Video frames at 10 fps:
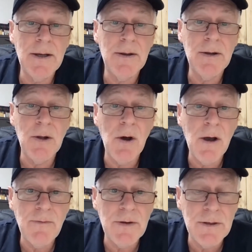
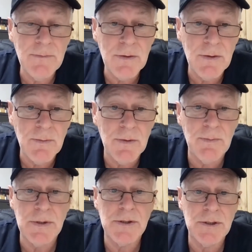live interview
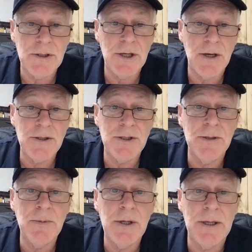with Mr. Satoshi
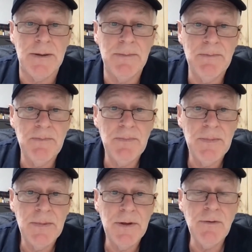and me.
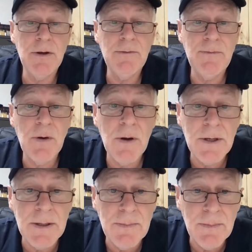If you can
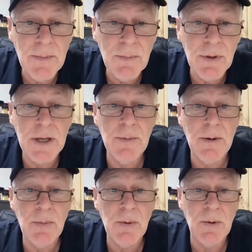find him, bring him
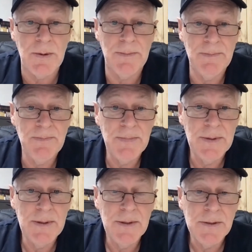on board.
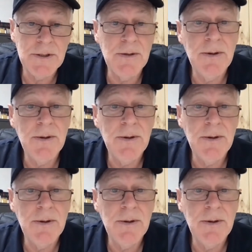So